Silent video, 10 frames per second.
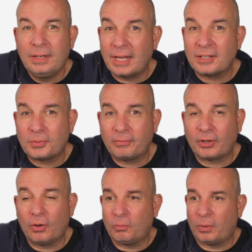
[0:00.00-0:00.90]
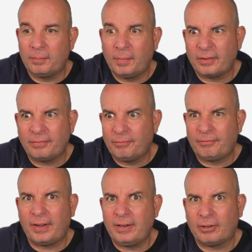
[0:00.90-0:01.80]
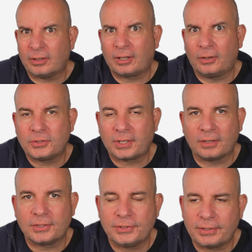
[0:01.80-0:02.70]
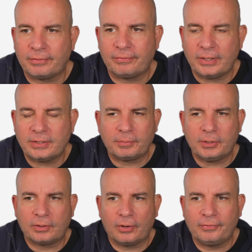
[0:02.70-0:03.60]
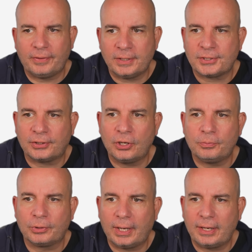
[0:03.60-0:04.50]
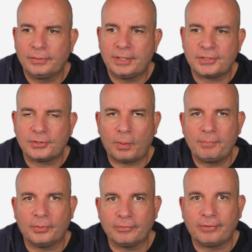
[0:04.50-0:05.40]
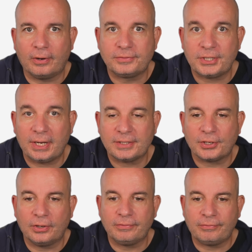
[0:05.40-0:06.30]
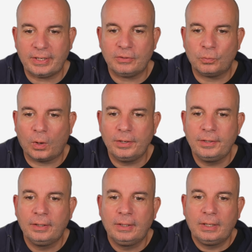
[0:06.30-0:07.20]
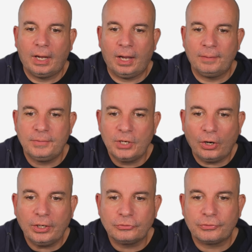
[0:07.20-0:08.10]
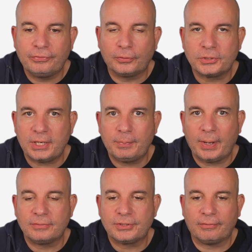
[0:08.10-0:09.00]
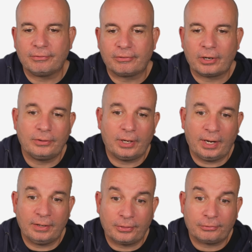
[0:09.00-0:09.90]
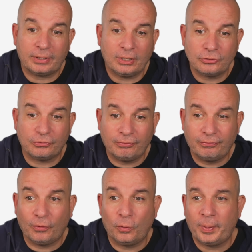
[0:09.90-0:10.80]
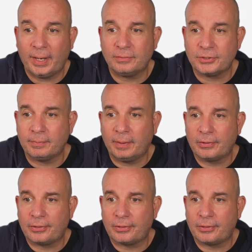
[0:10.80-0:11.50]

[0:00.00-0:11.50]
Next, we've got one of my favourite close cousins of the VW Golf. It's the Cupra Leon. This is the 1.5 TSI V1. £914 up front and £304 a month.